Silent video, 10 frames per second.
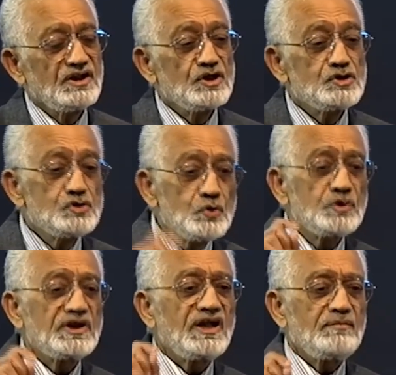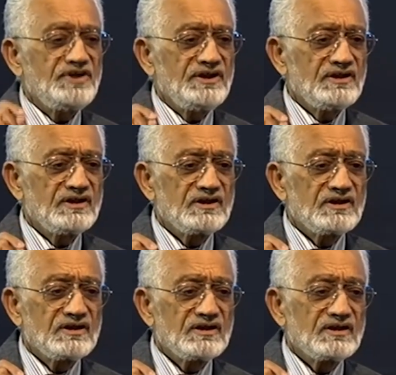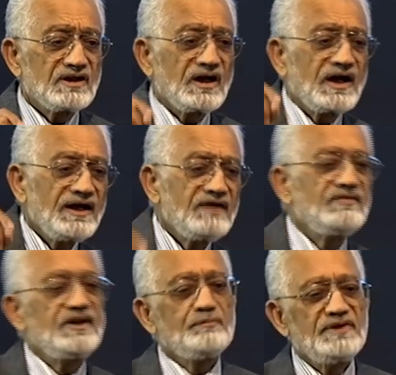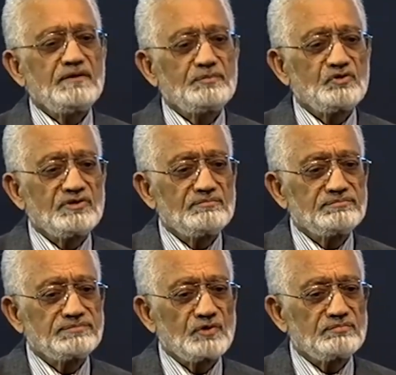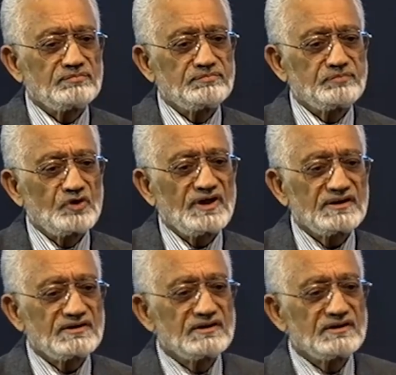You tell me, I developed that product